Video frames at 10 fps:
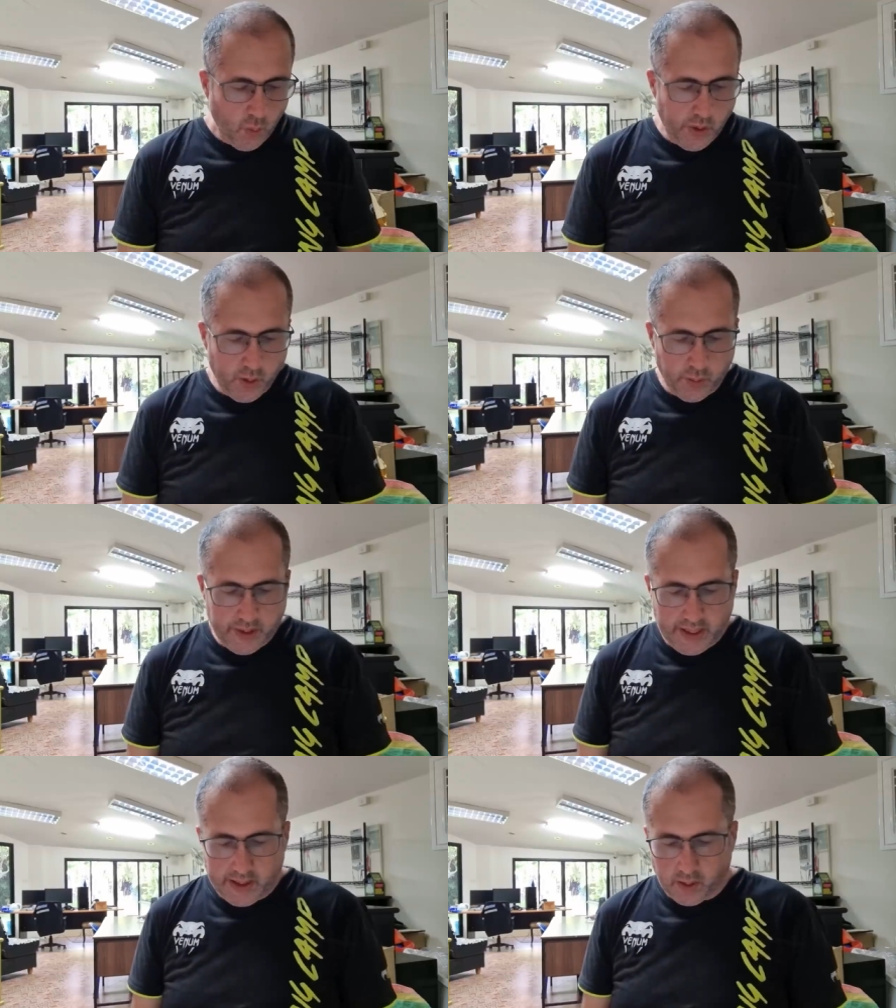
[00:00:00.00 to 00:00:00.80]
We all
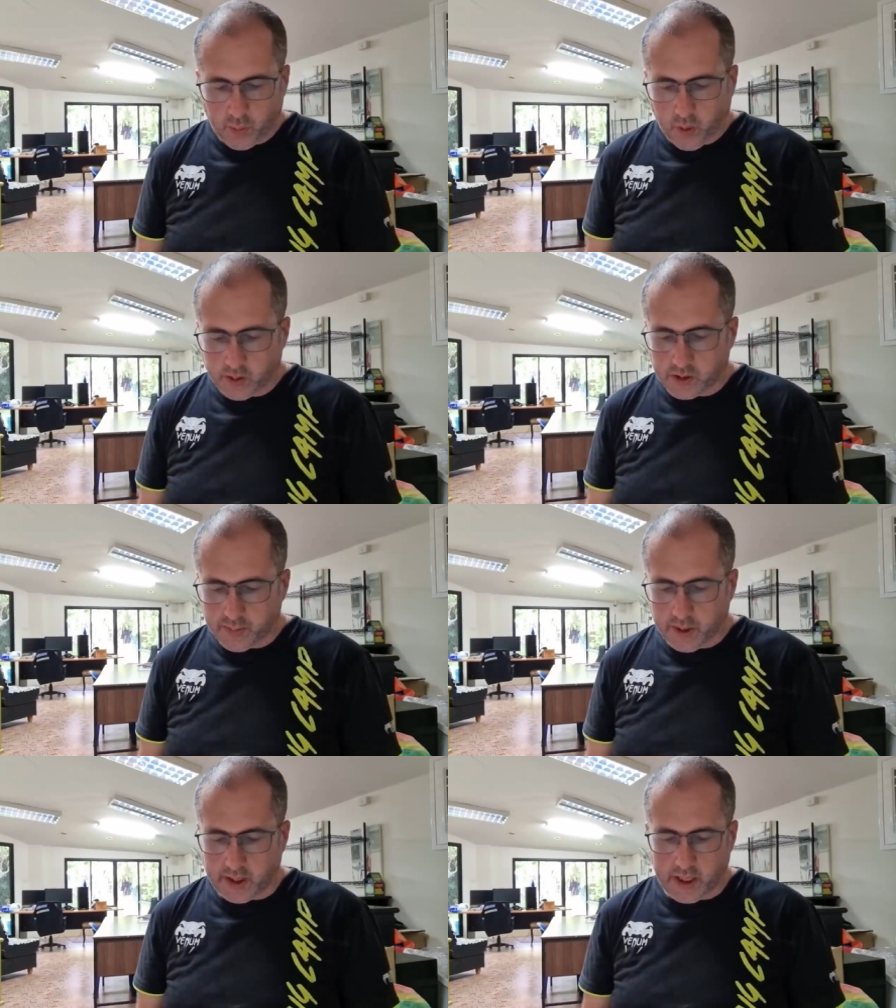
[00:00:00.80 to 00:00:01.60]
need and want
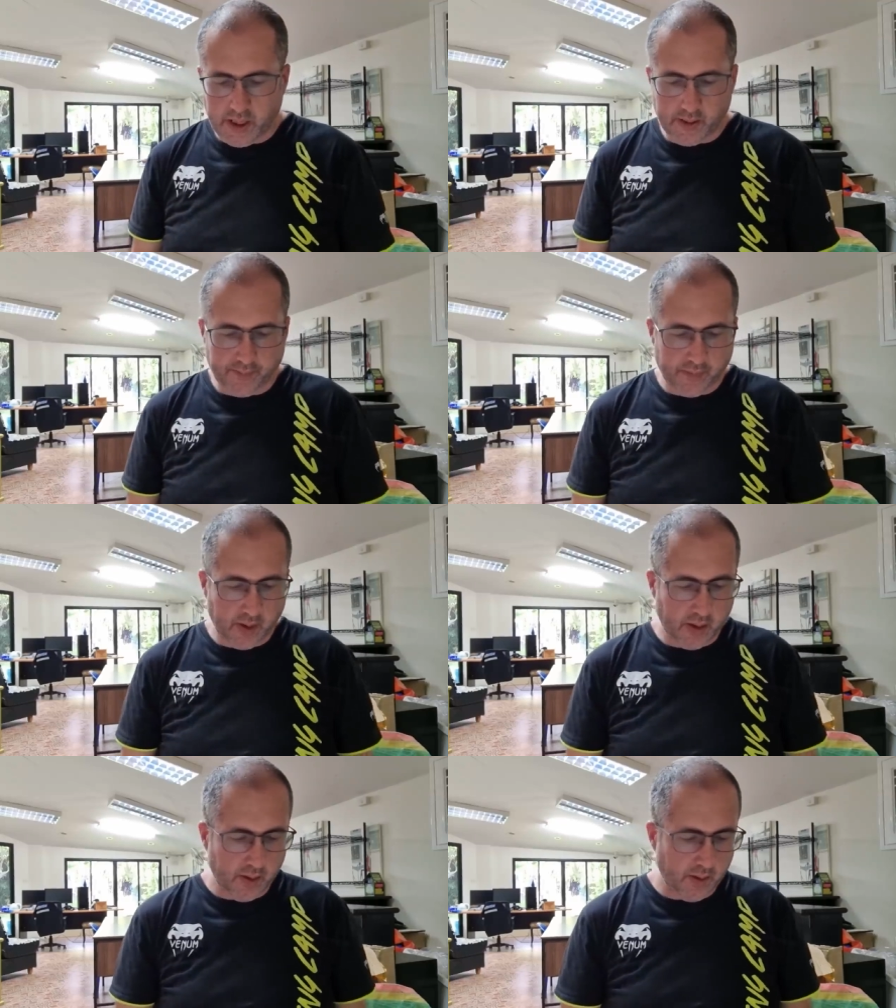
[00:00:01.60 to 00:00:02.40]
money,
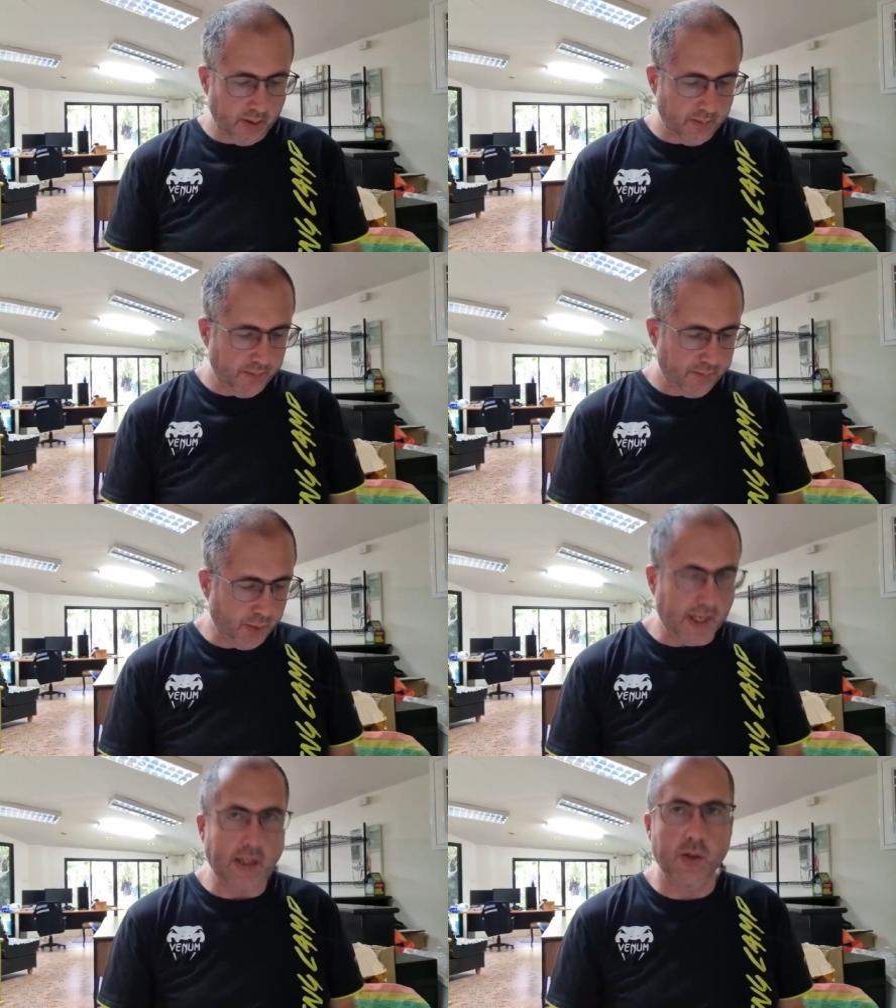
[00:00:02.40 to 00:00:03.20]

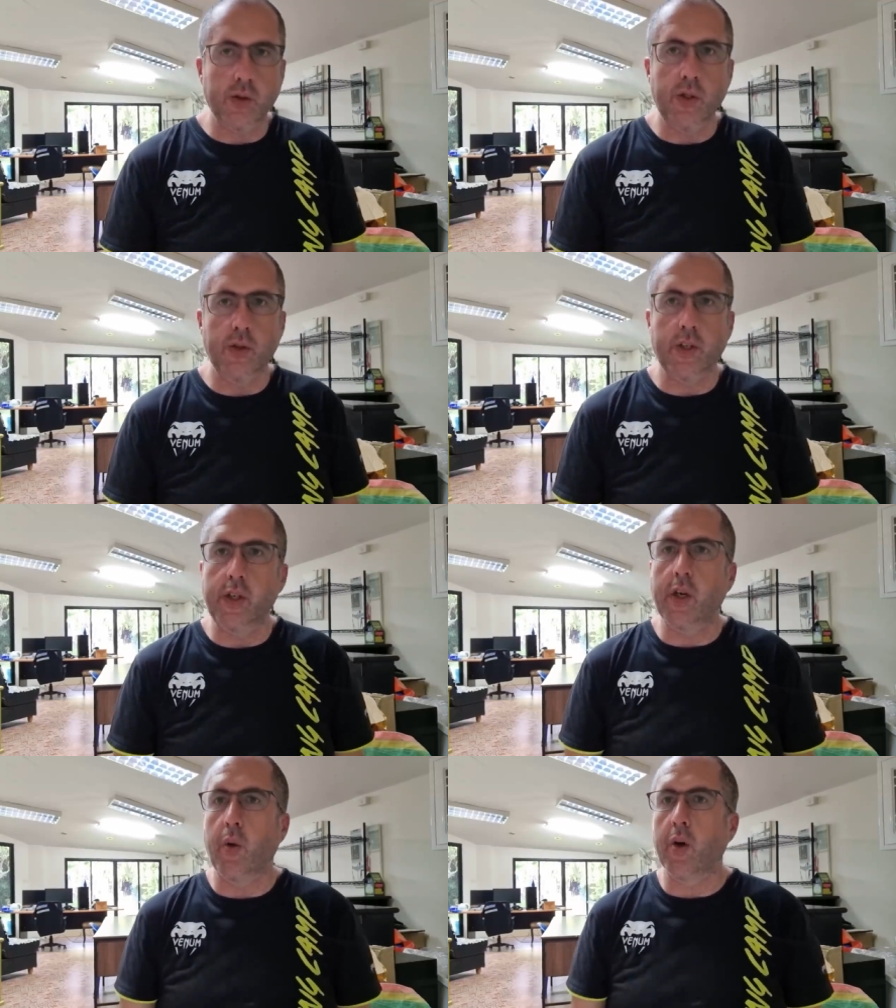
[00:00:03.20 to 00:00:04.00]
but that's all that
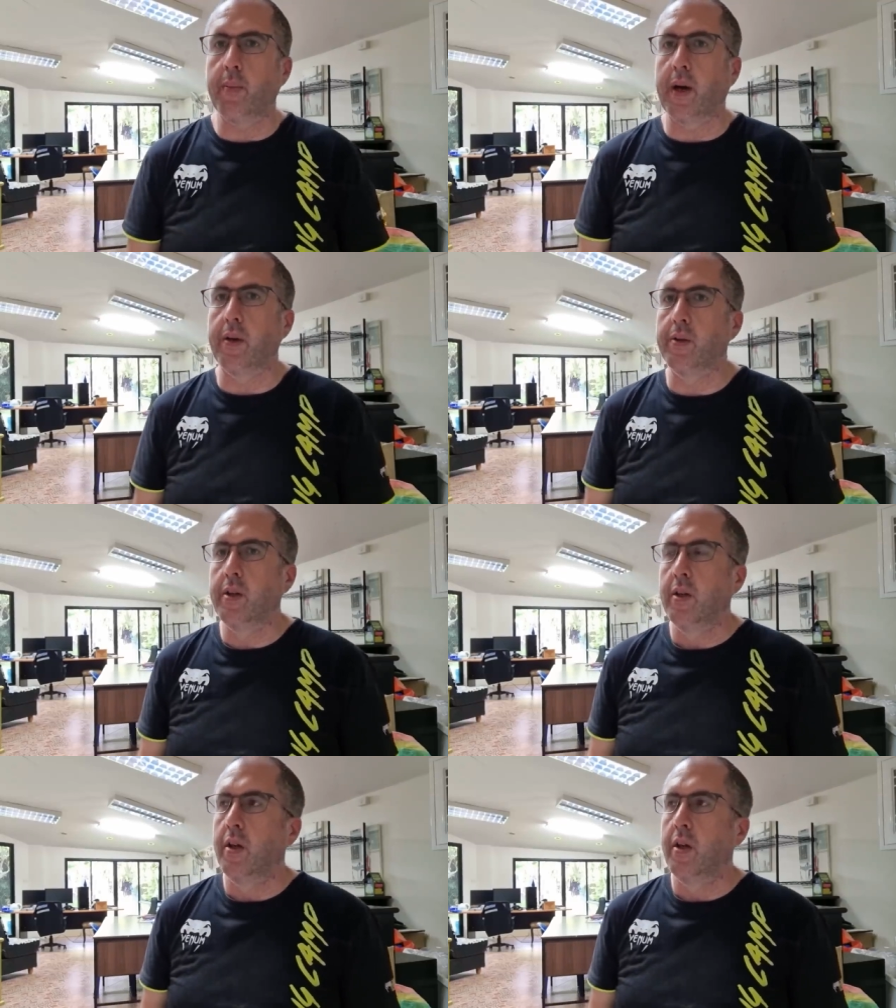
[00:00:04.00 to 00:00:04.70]
you go on about.